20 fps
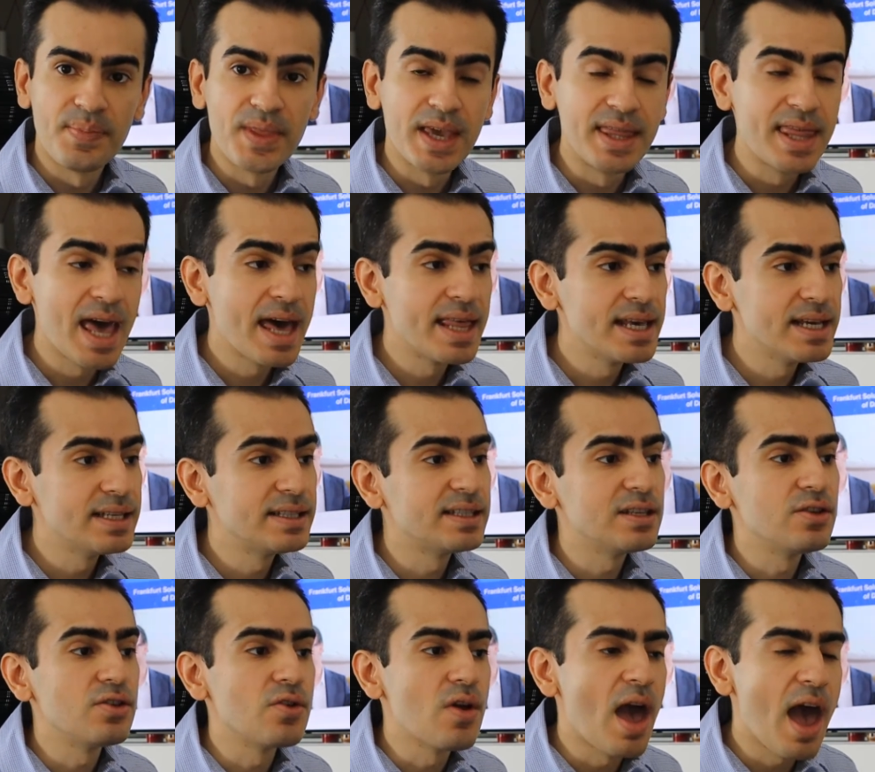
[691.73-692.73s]
And that
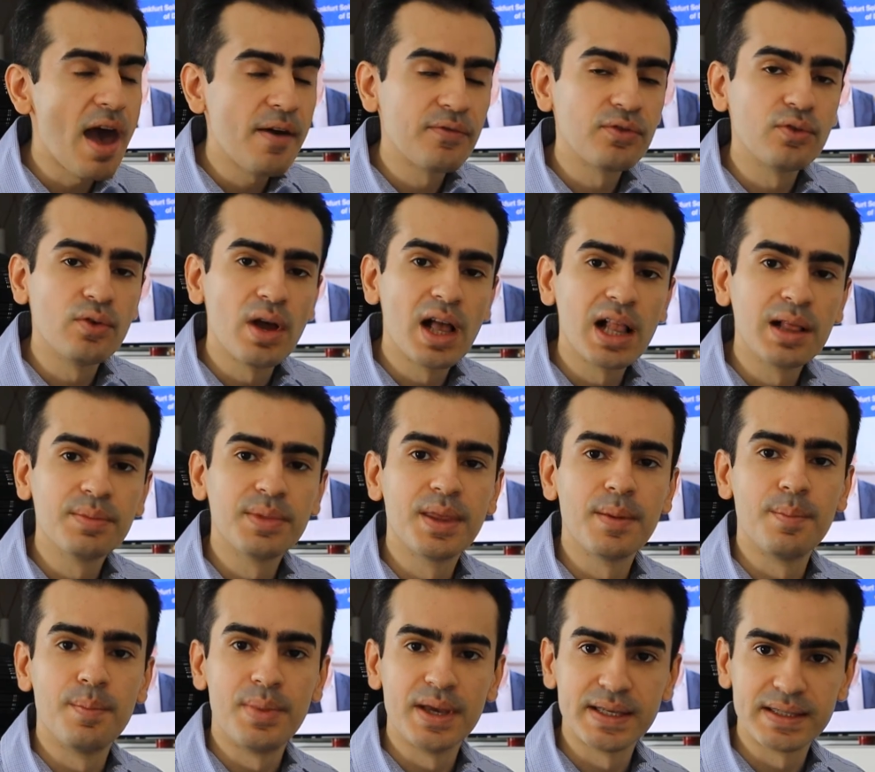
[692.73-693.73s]
is, you have to help
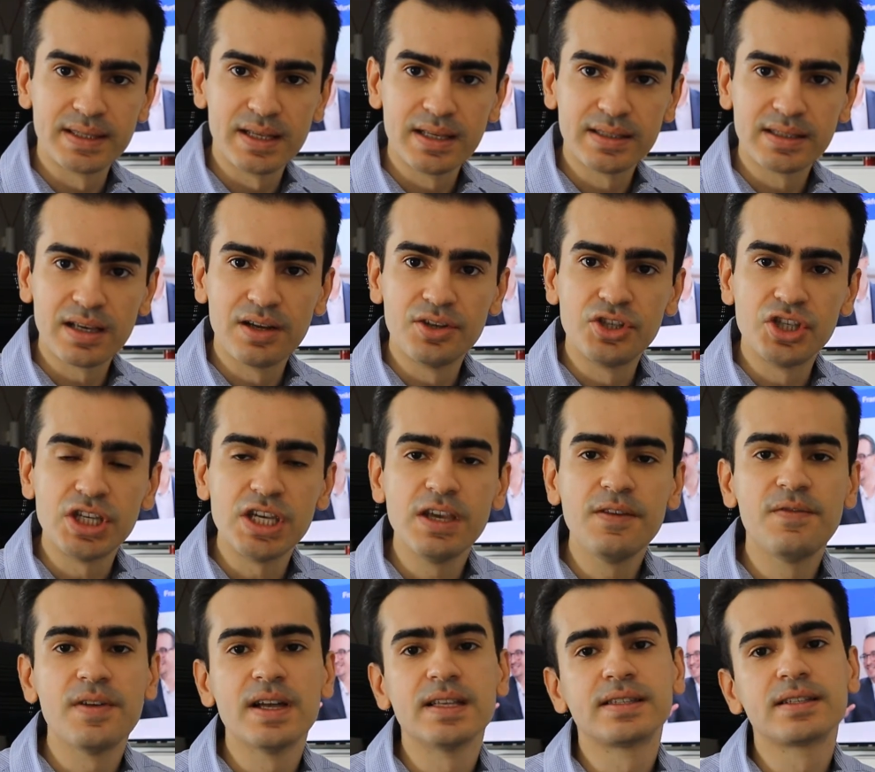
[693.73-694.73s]
the business
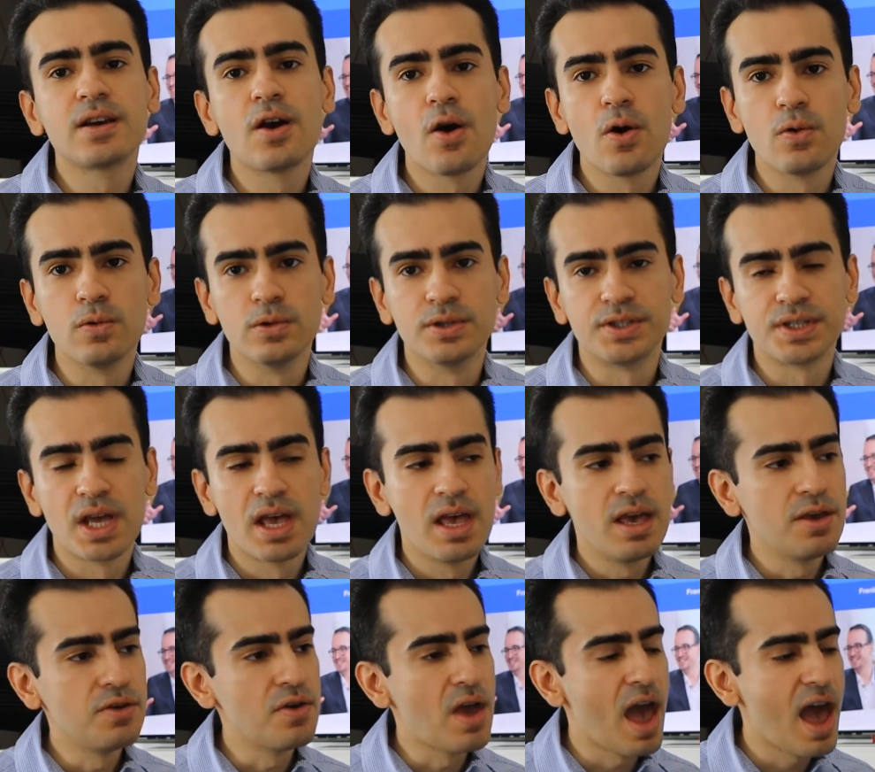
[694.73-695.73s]
achieve its goals.
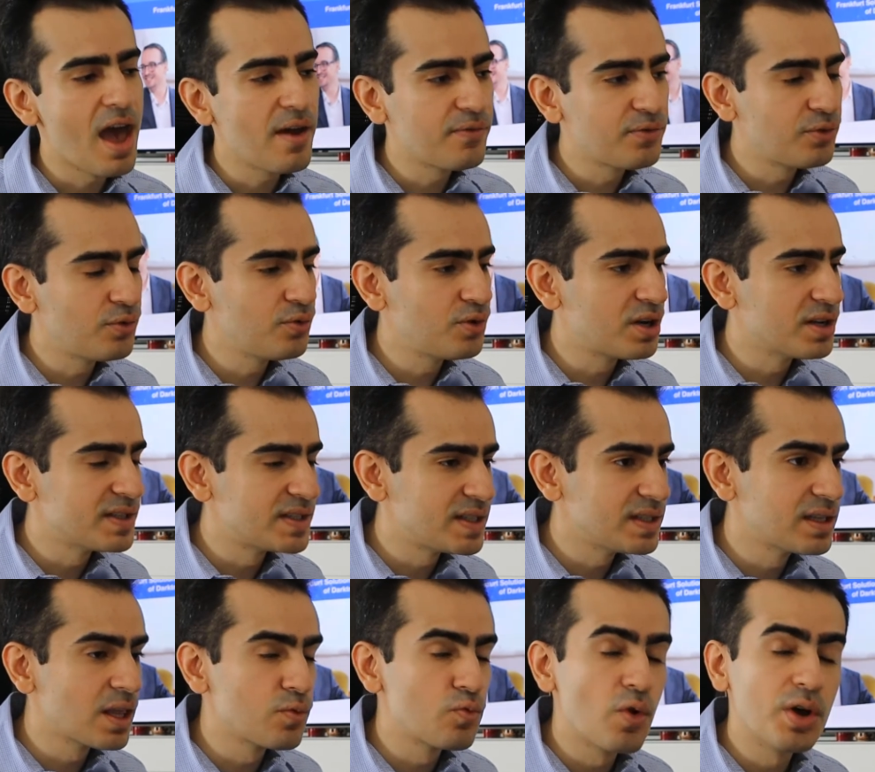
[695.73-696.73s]
You have to
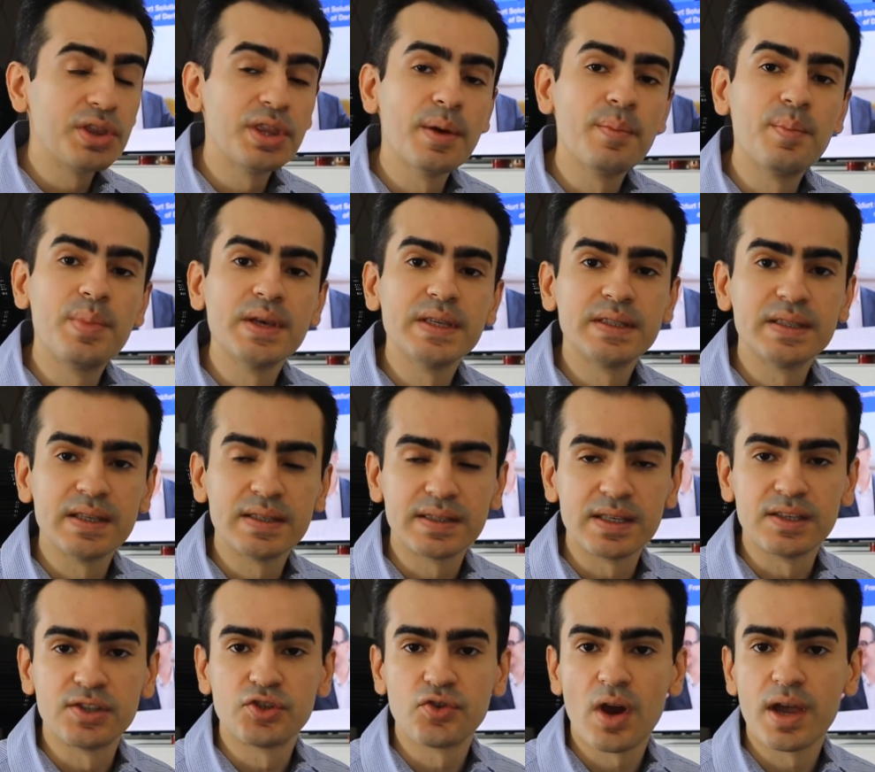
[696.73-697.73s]
consider what the
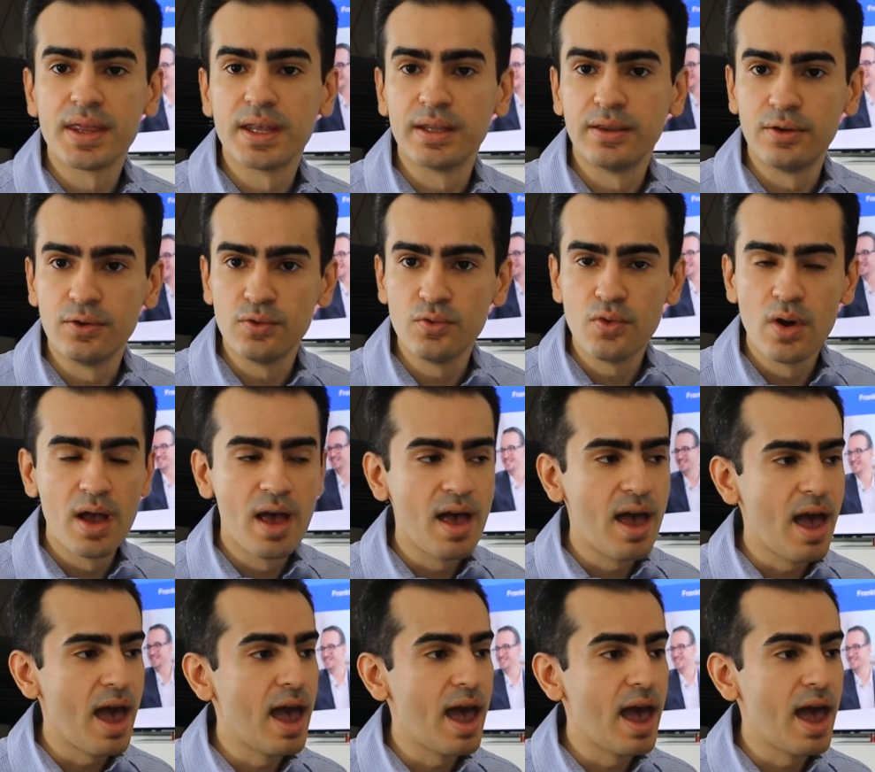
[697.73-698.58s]
business is trying to do.